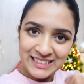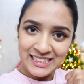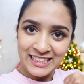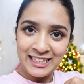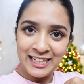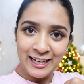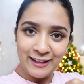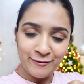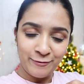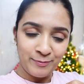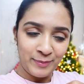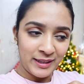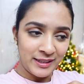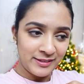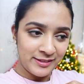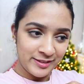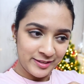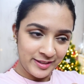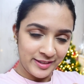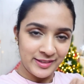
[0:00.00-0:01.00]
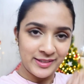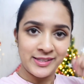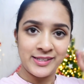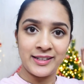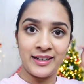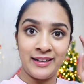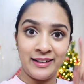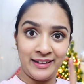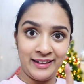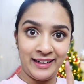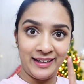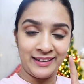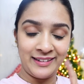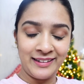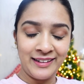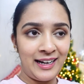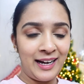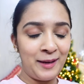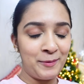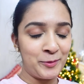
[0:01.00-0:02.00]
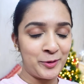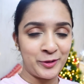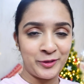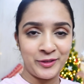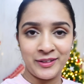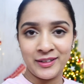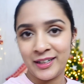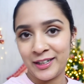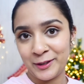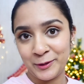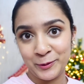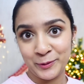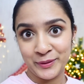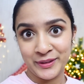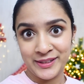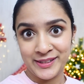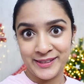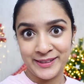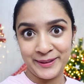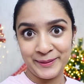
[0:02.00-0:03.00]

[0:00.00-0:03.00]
life bites reins again. I'm not gonna let go this